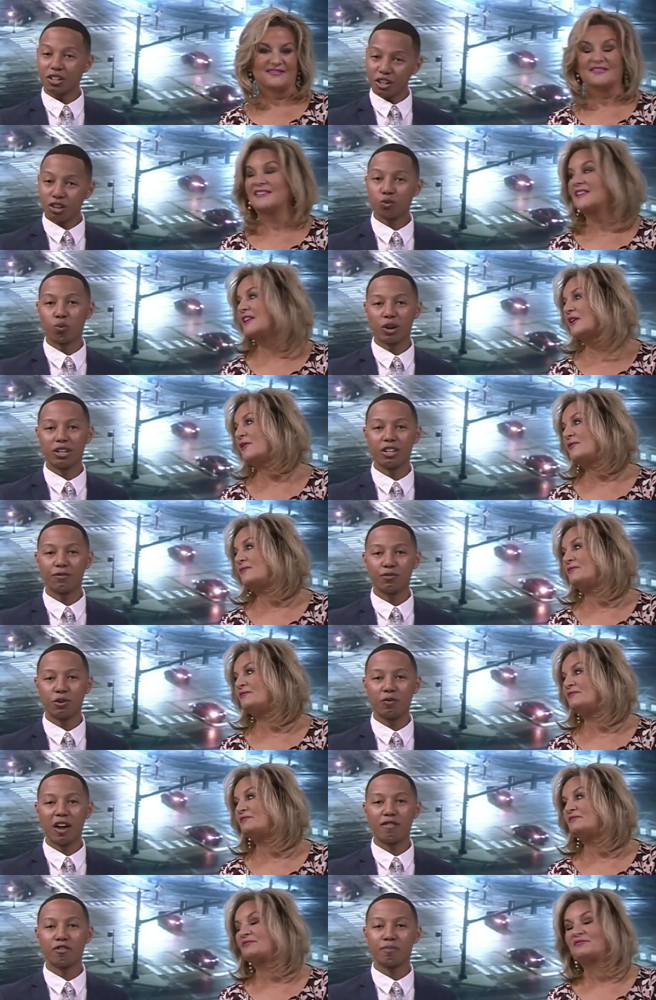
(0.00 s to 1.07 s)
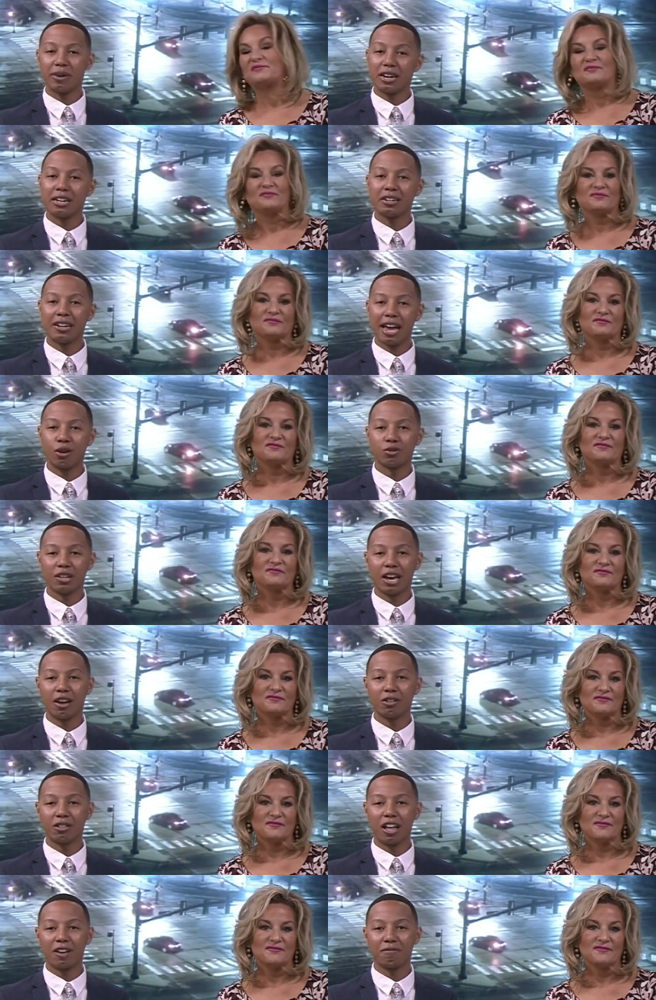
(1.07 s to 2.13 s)
Speaker 1: good one. If you've ever been
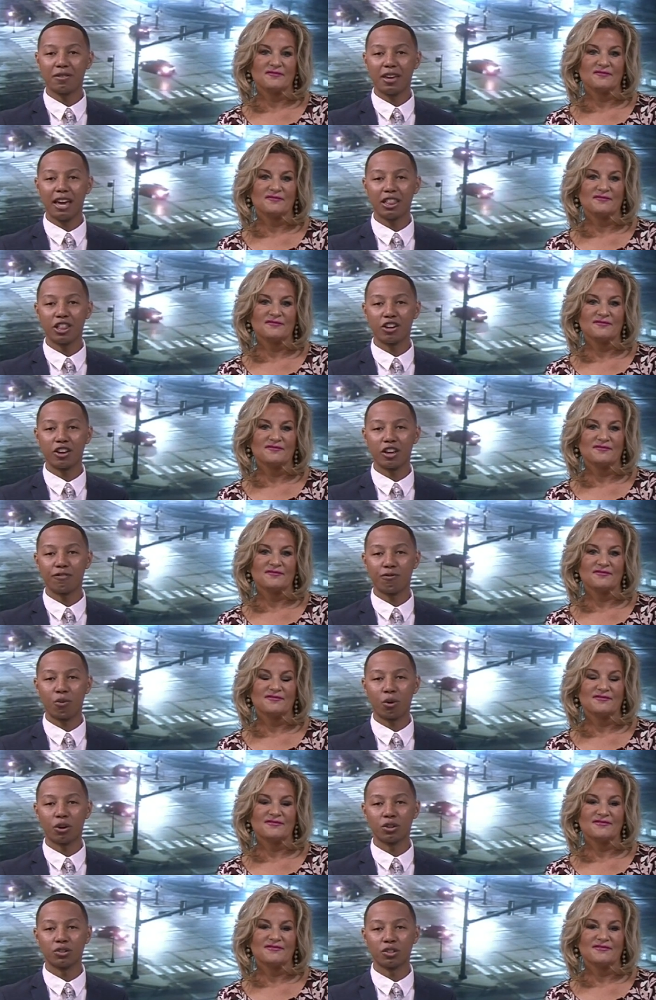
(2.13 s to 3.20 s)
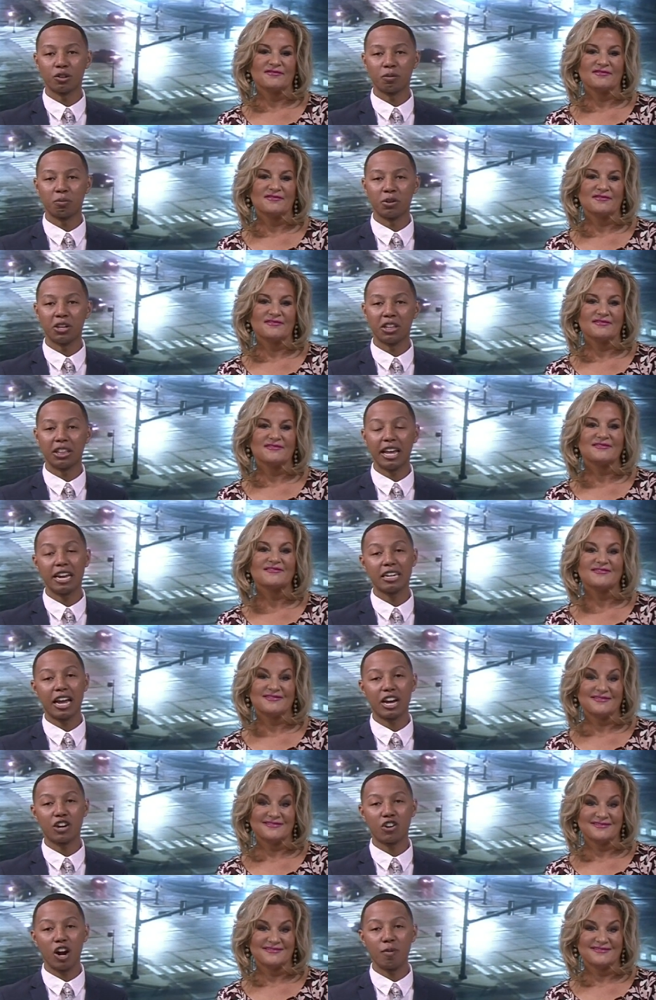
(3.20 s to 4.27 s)
downtown Lafayette looking for some good late
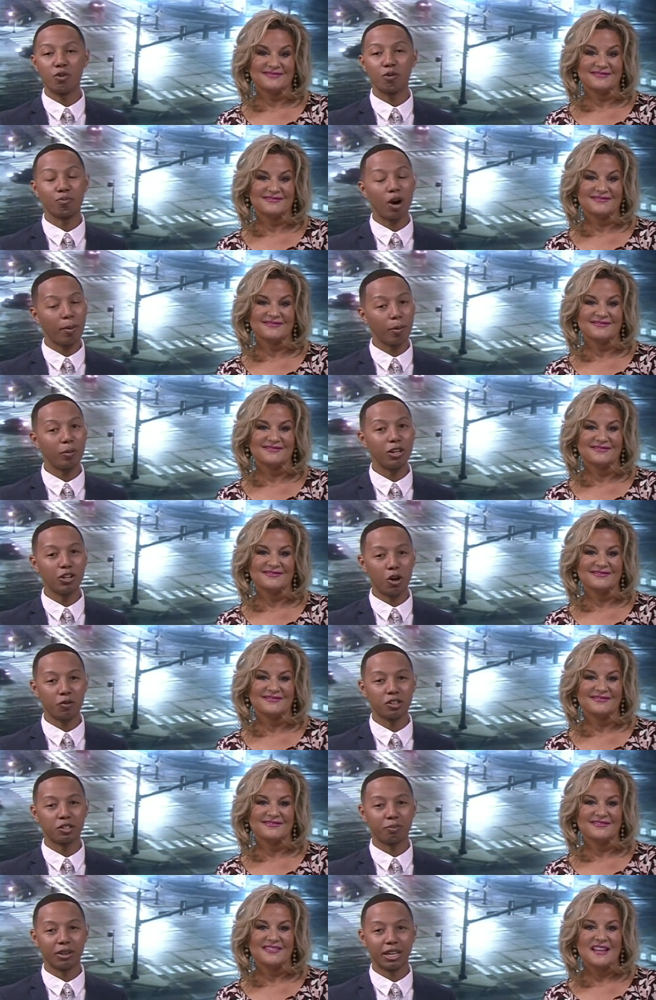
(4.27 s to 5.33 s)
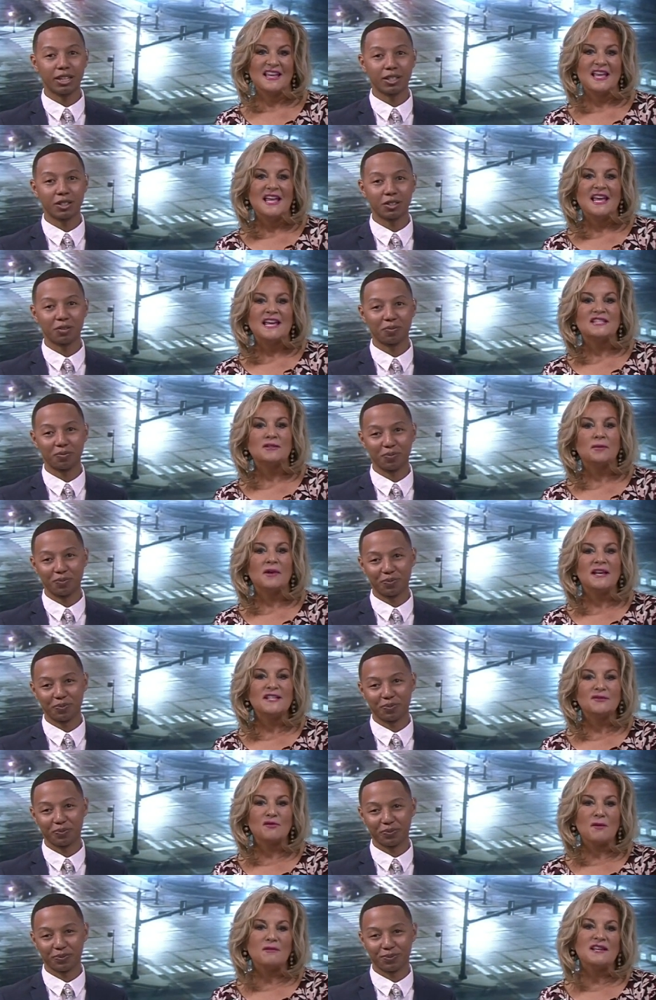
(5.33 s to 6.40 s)
night grub, you probably know this place.
Speaker 2: It's a
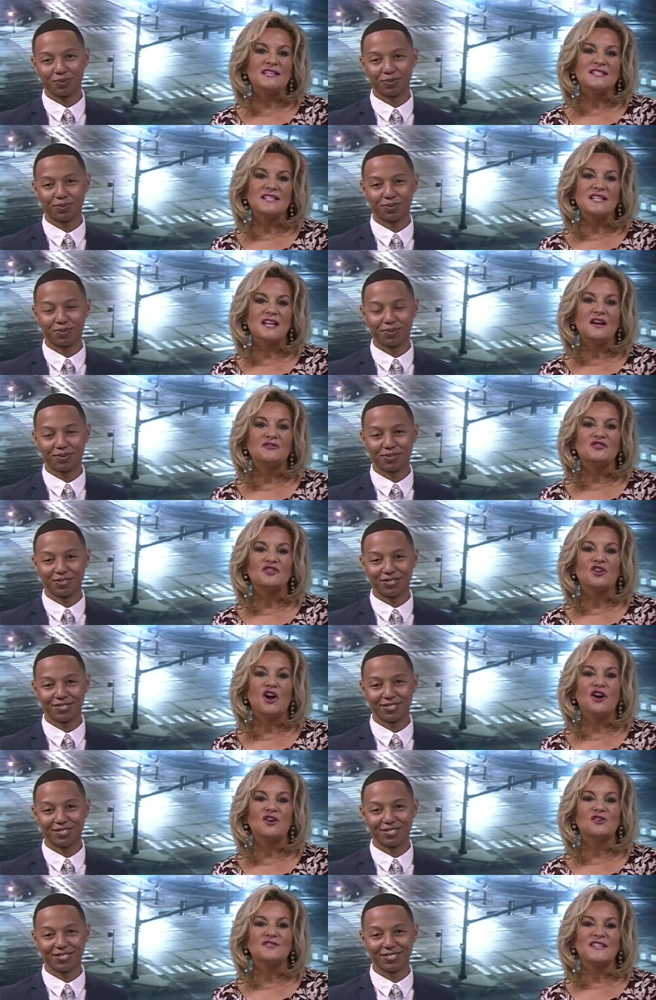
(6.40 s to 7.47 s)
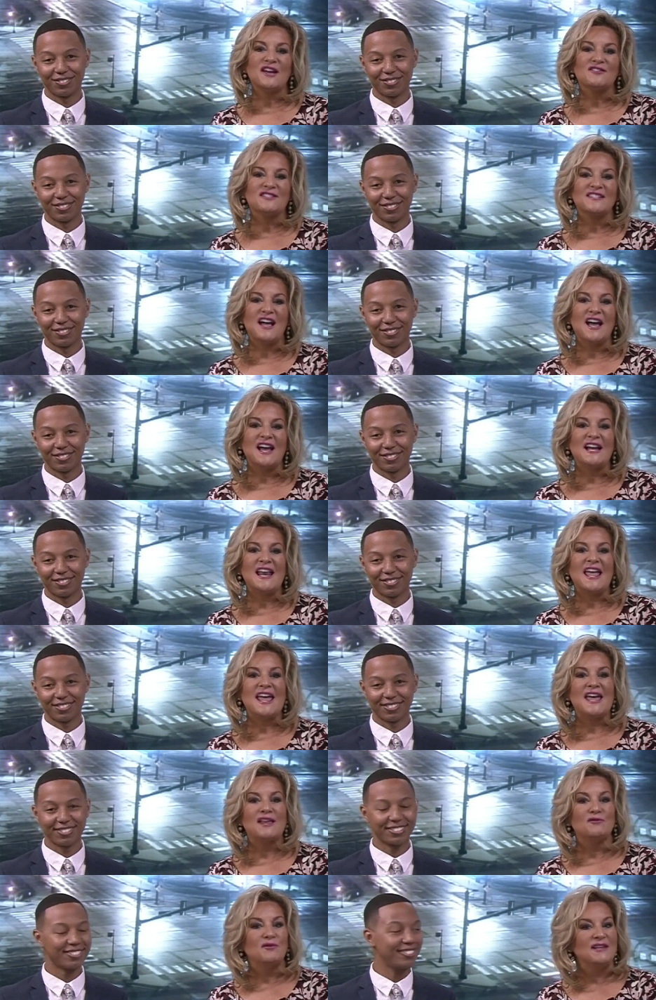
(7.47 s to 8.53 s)
place reminiscent of Chicago South Side,
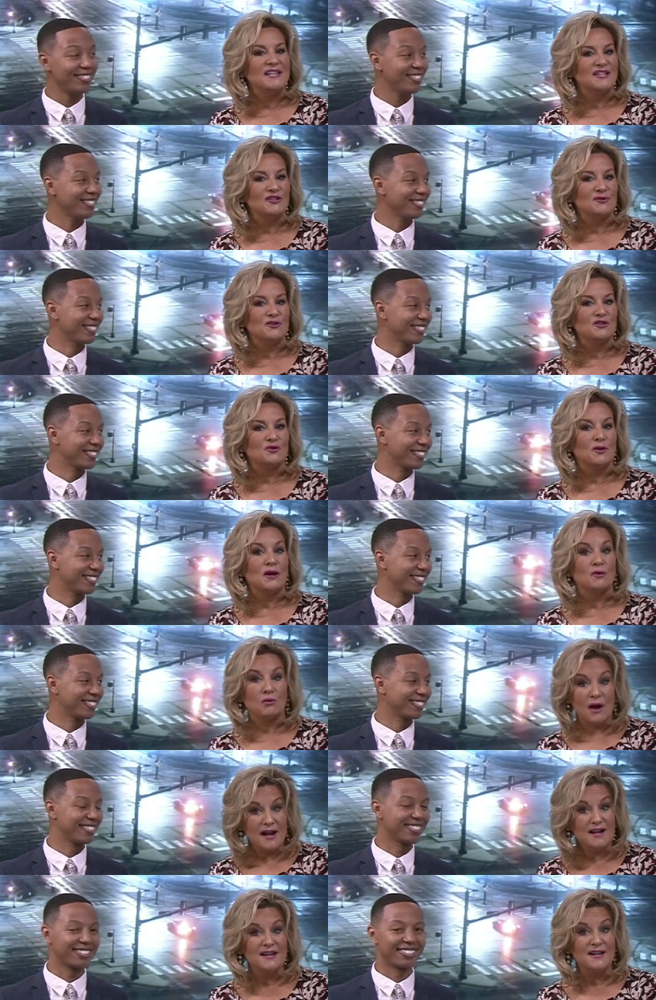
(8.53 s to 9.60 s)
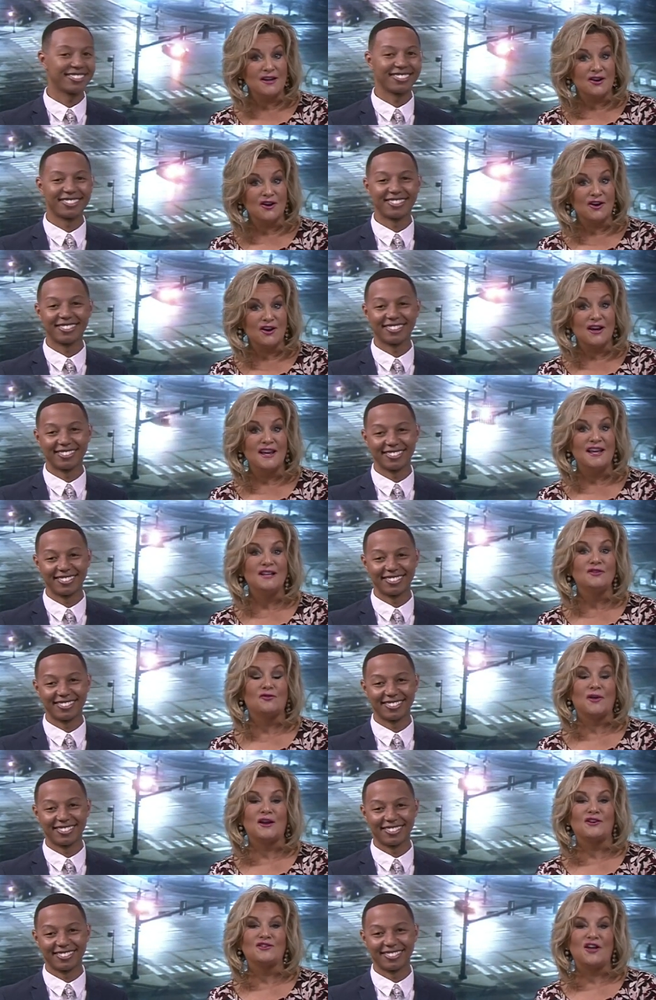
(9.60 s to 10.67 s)
and we get to enjoy it right here in
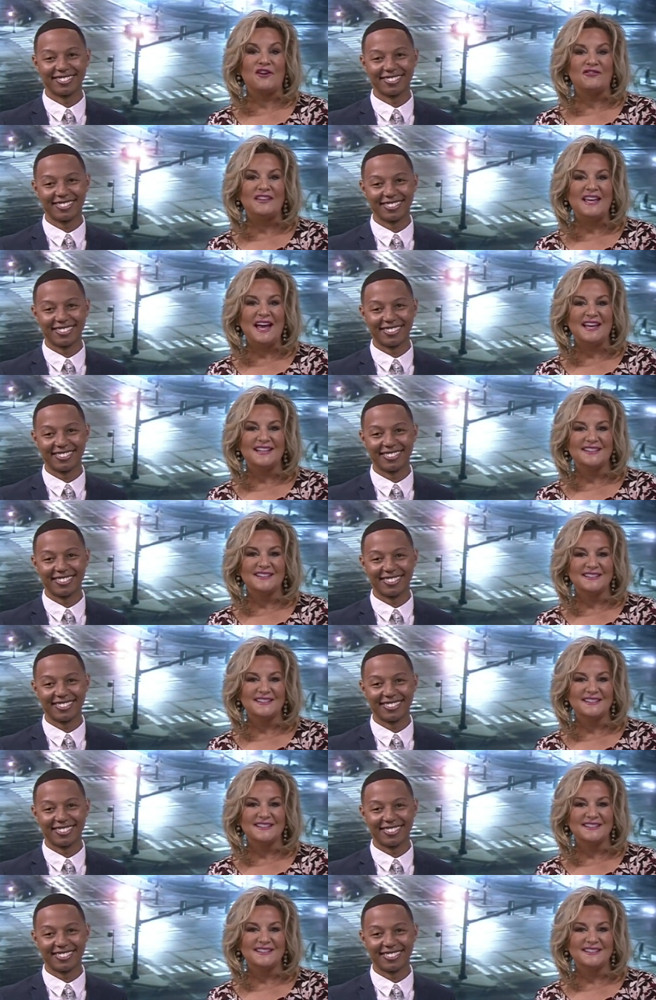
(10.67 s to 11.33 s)
Greater Lafayette.